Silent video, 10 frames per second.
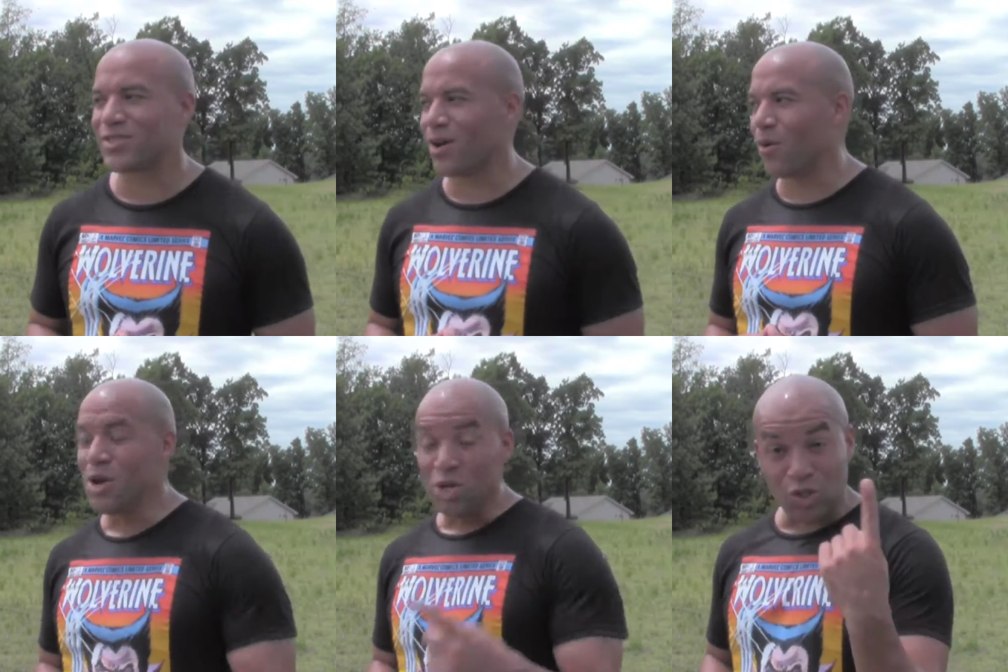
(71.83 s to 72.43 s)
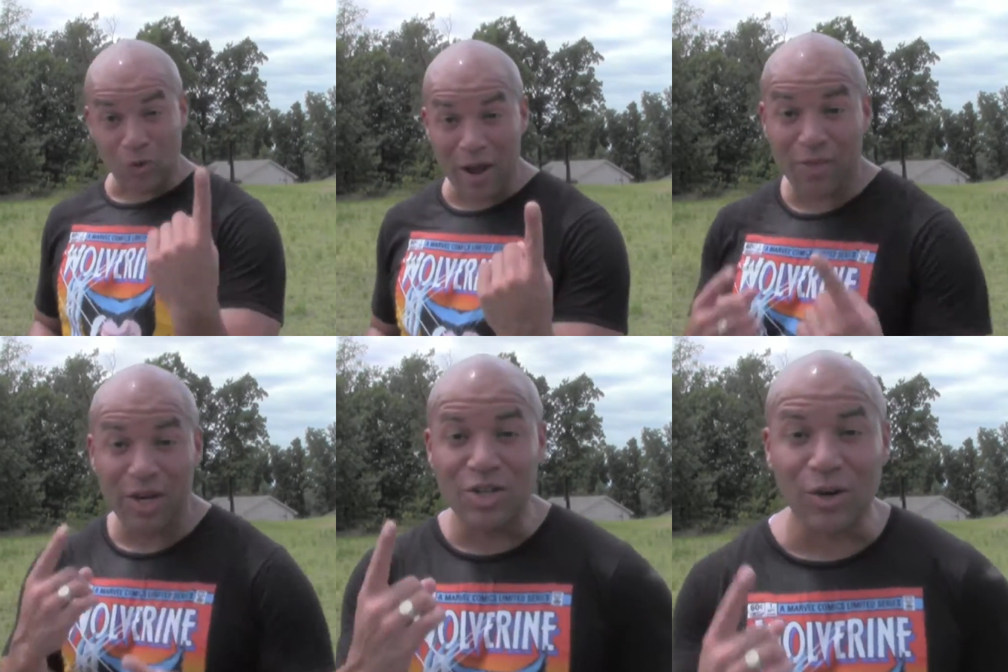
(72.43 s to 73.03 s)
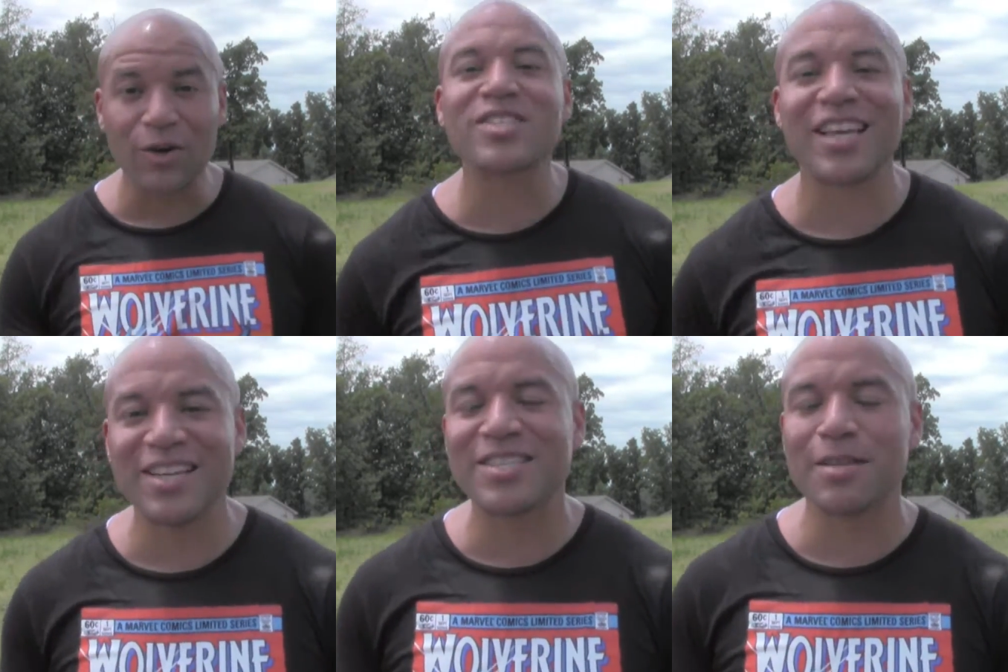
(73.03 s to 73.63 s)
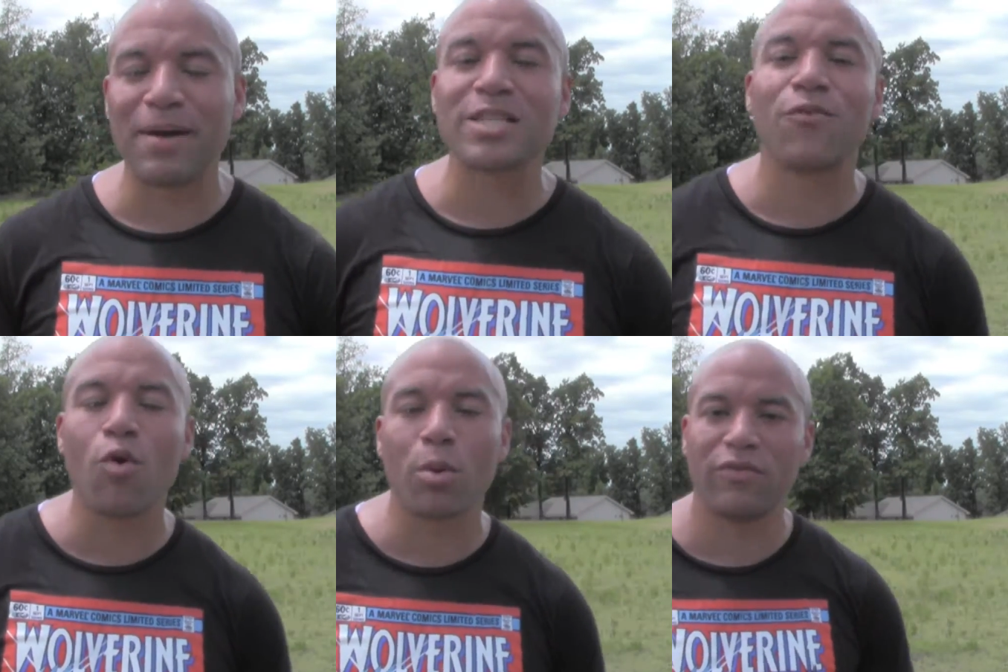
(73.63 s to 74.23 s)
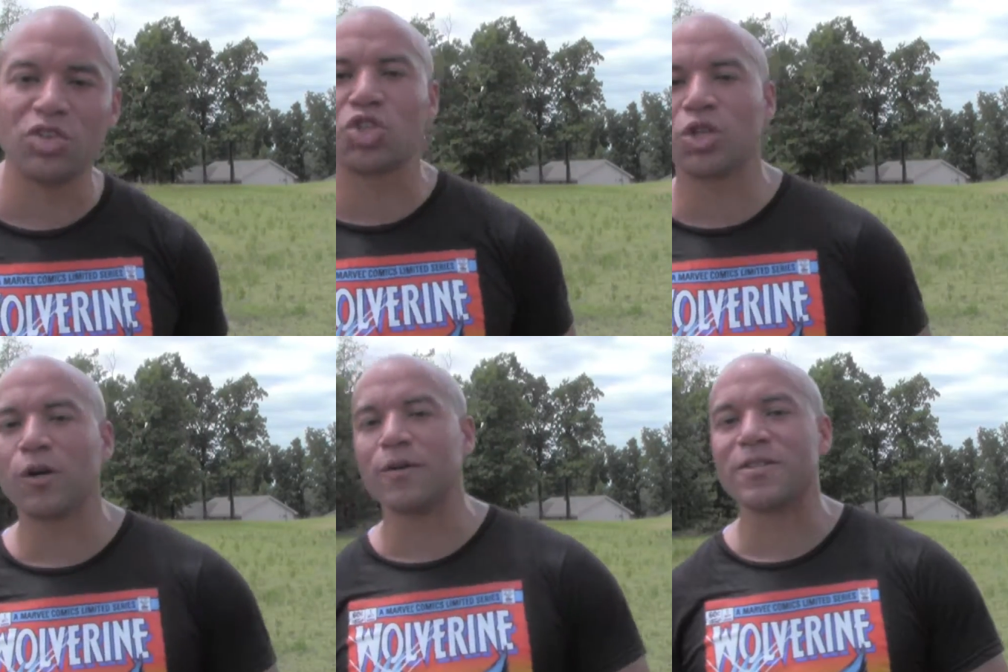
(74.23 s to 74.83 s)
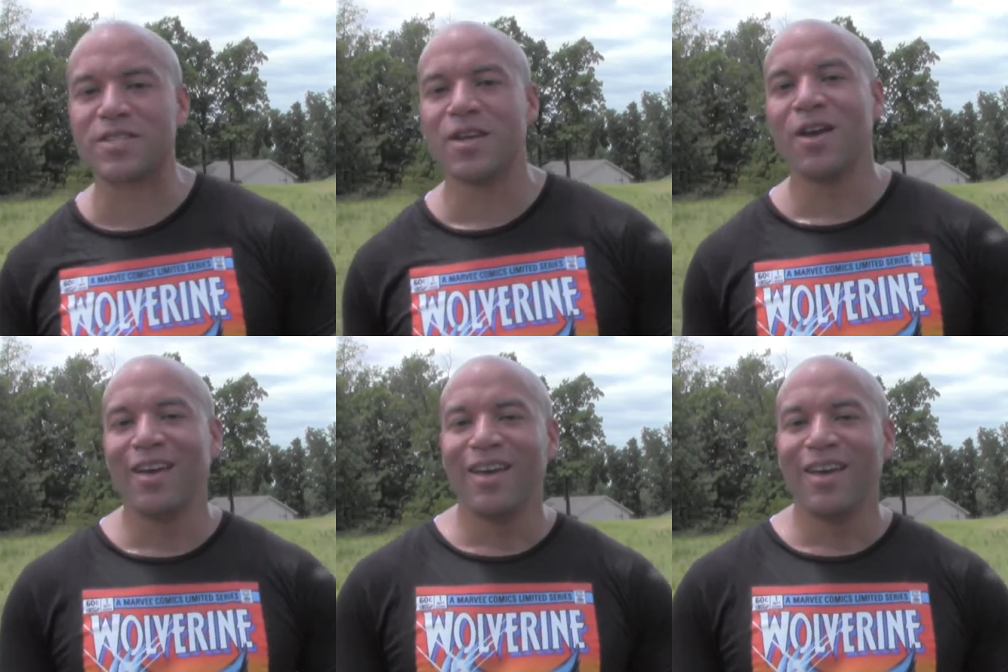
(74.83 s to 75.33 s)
So strength and endurance, that is the best form of insurance.